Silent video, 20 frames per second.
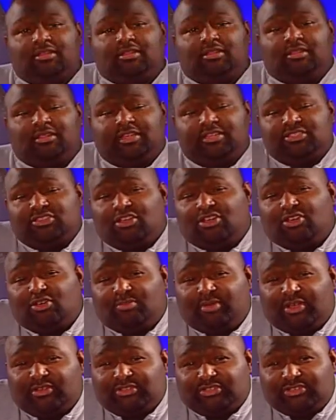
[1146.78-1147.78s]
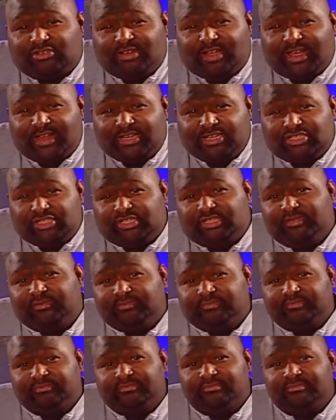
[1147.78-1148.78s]
Let's talk about strategy.
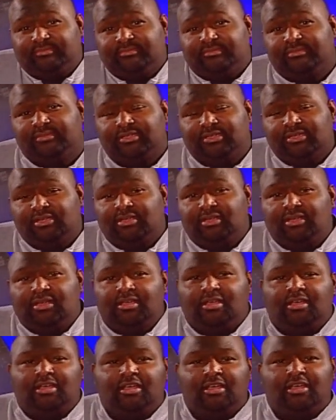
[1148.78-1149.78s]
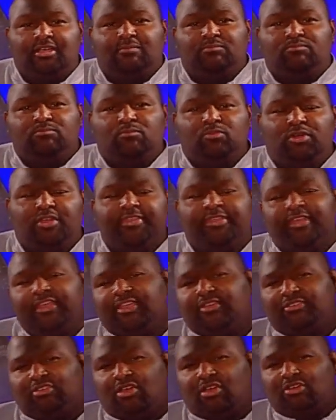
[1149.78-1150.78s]
One
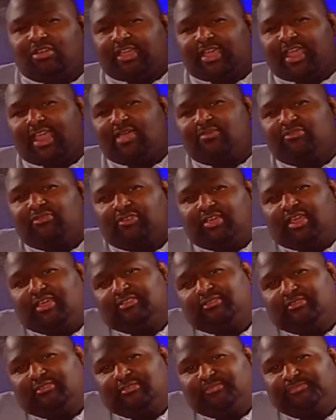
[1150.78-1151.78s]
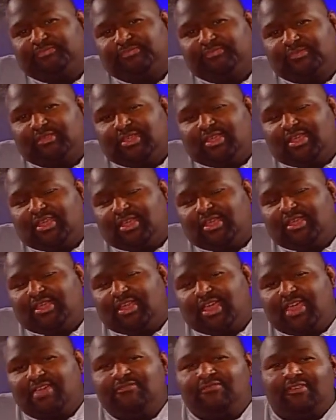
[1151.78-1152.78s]
thing is called game face.
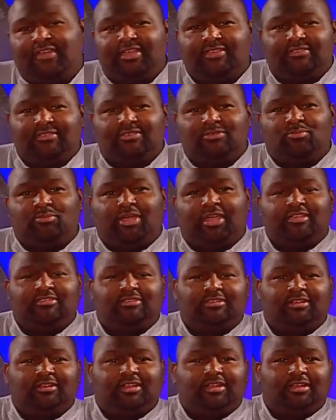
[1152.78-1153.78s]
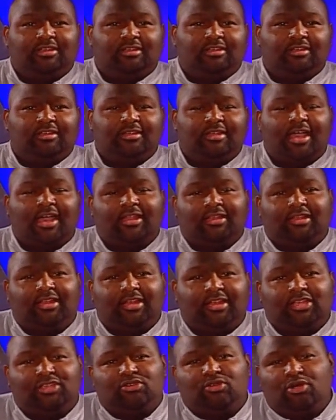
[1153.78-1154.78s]
Game face is basically not
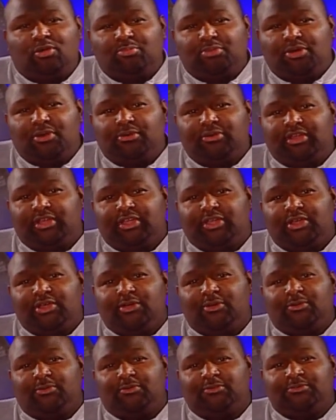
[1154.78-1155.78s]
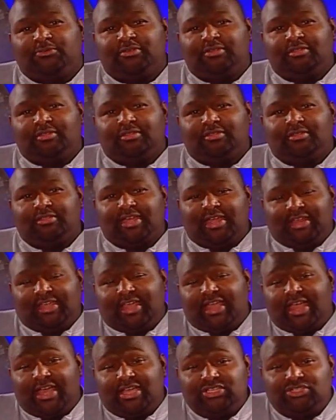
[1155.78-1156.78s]
letting your opponent know that he
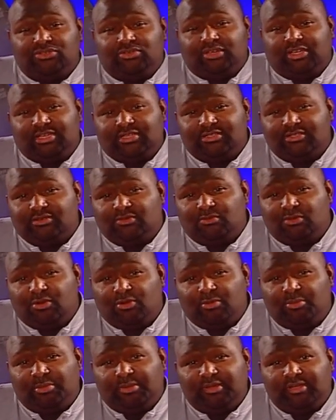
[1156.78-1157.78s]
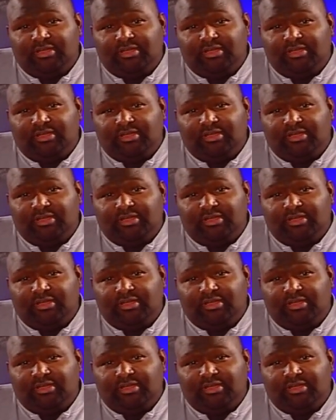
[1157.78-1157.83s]
has you against the rope.